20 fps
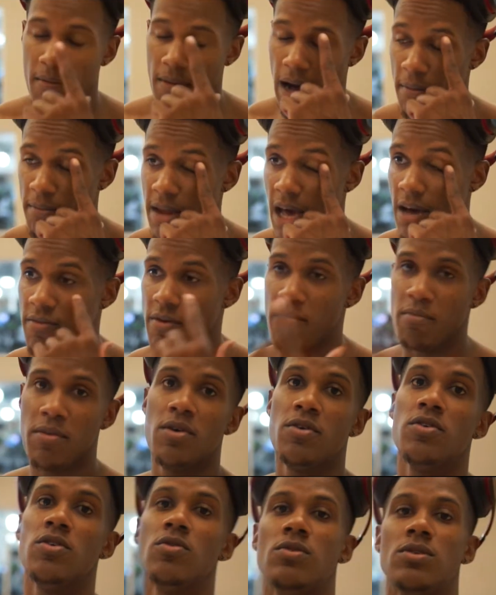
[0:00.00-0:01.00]
I'm not
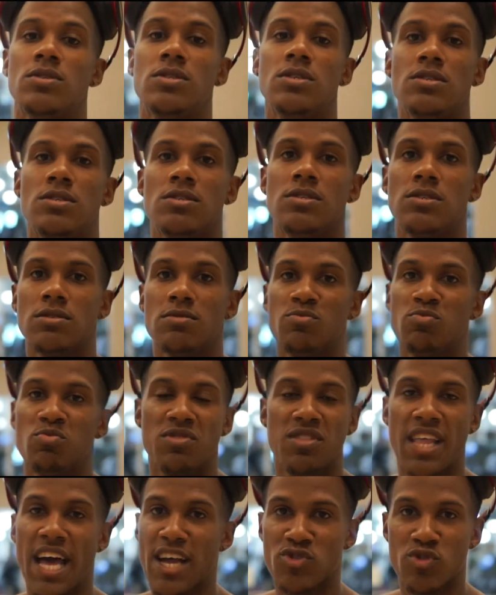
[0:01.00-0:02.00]
familiar with this
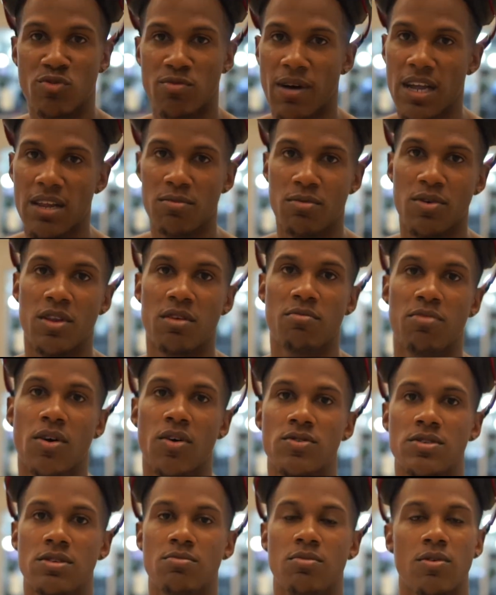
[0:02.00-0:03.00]
natural bodybuilding
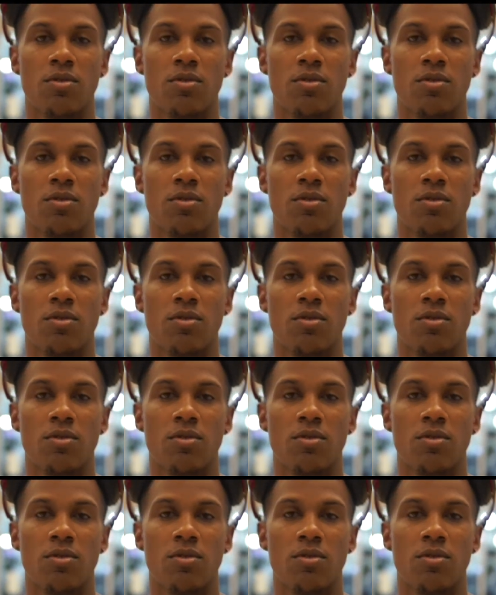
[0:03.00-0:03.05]
posing,